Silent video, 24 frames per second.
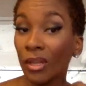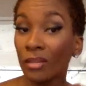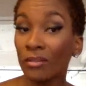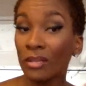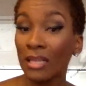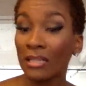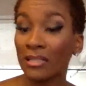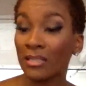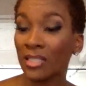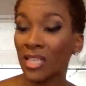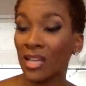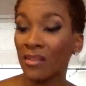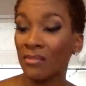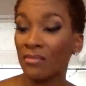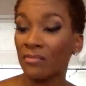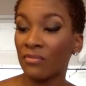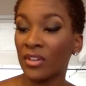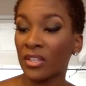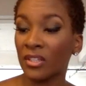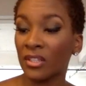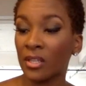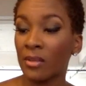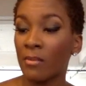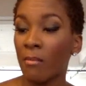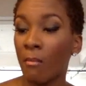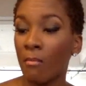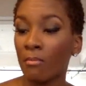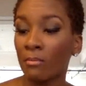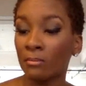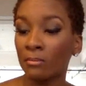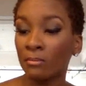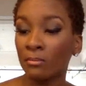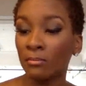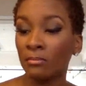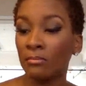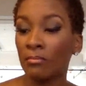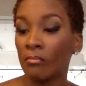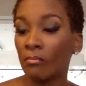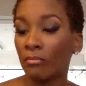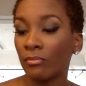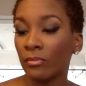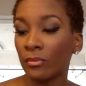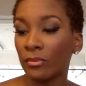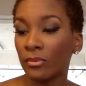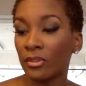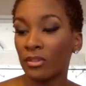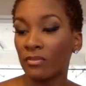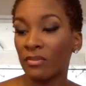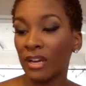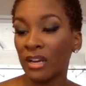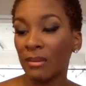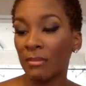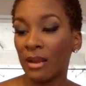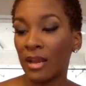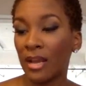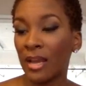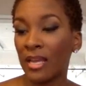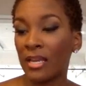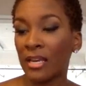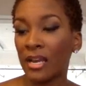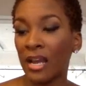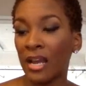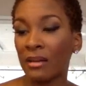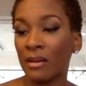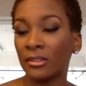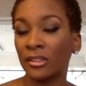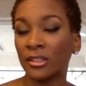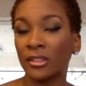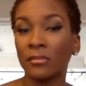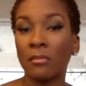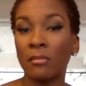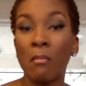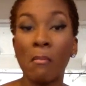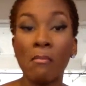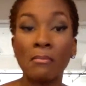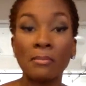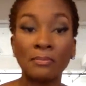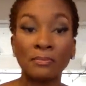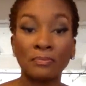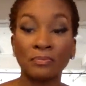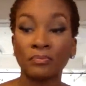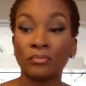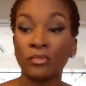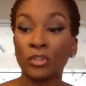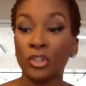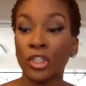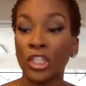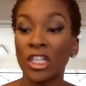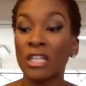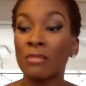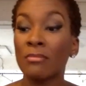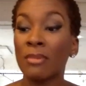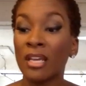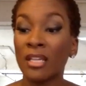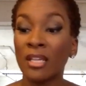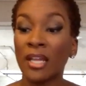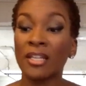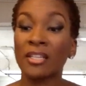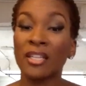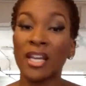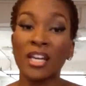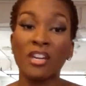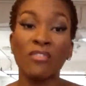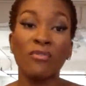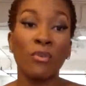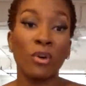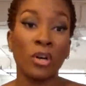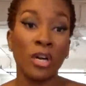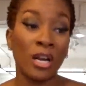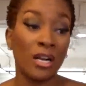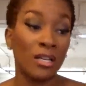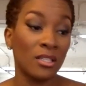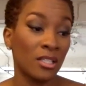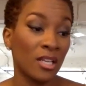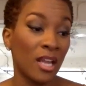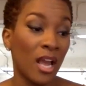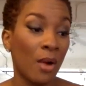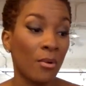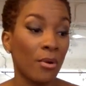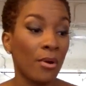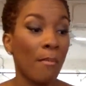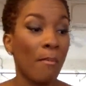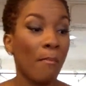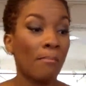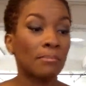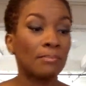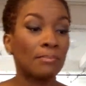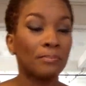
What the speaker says: That's $750 divided by 8 hours. So you need to make like $94 an hour.